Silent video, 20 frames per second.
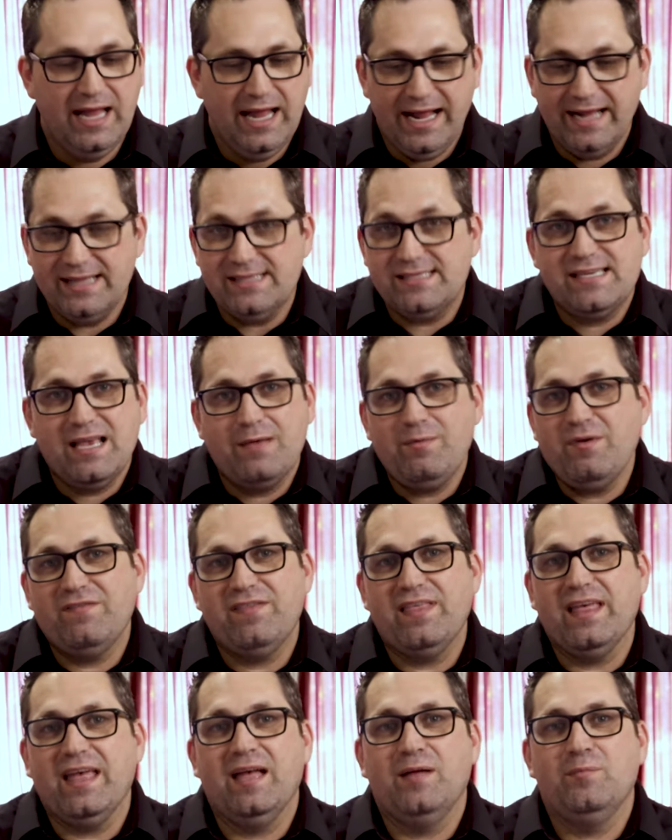and some of
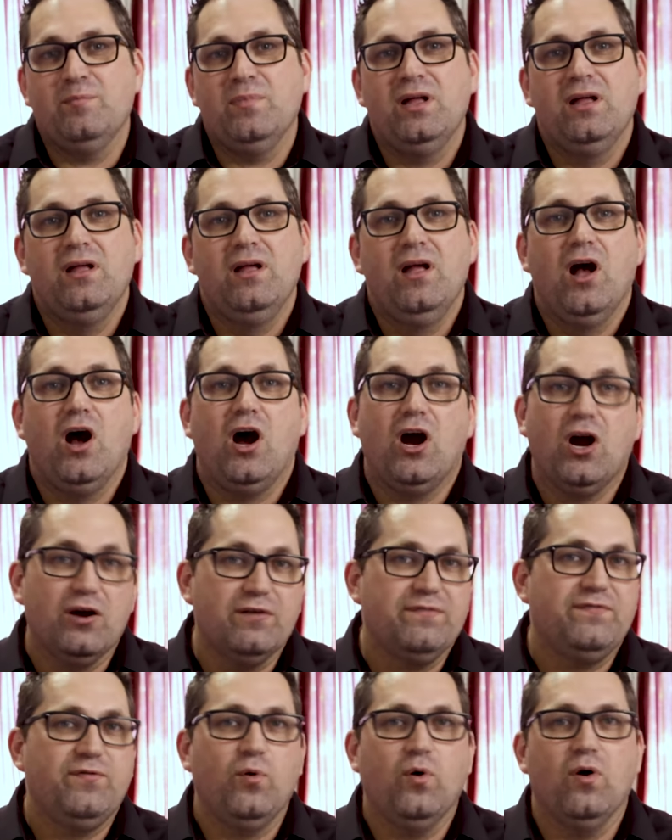them are
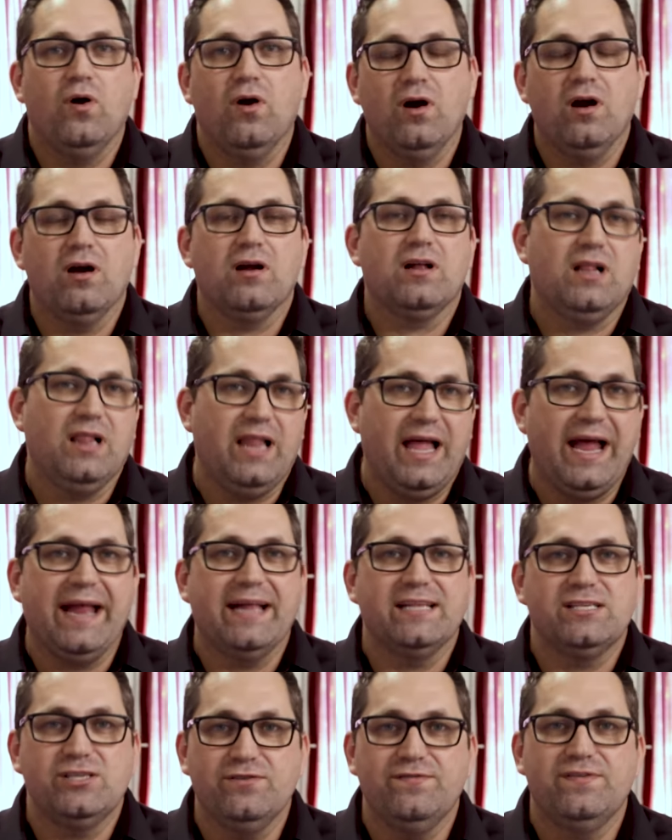for
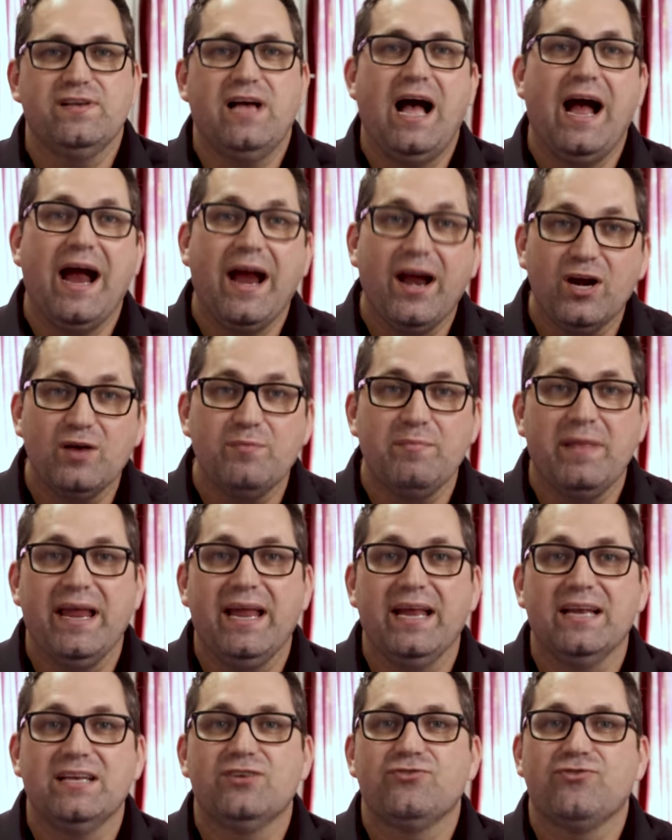clients who've hired
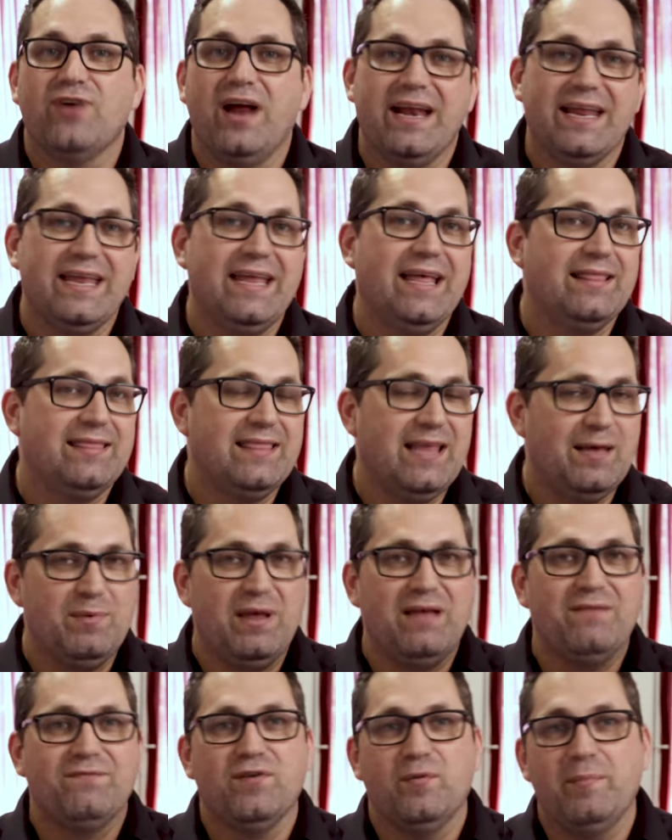me to try to get them
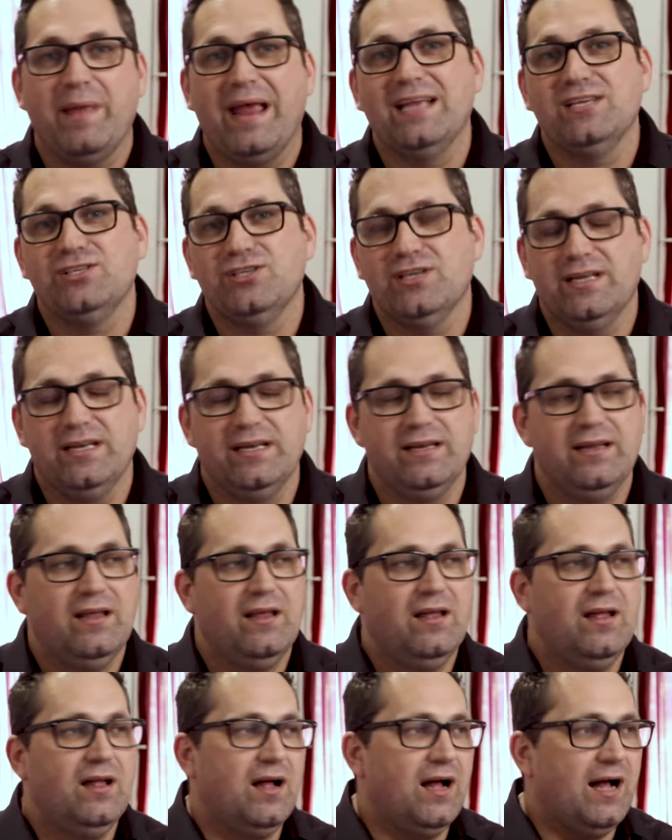information
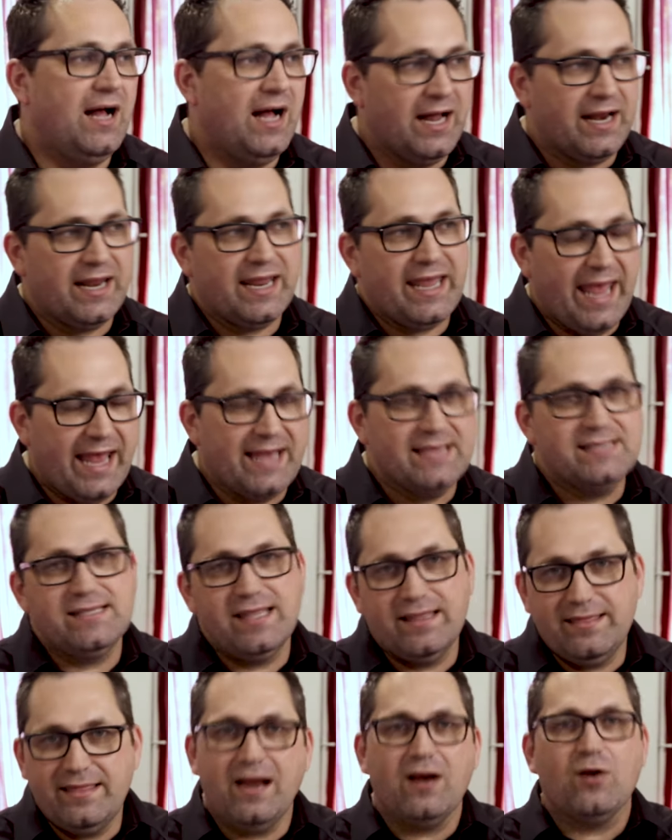on a case
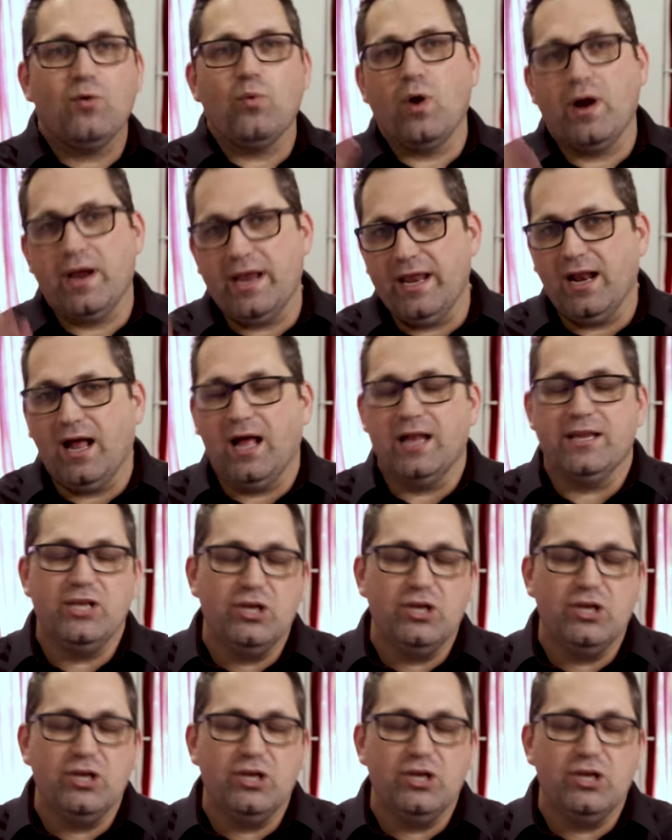that they're working on.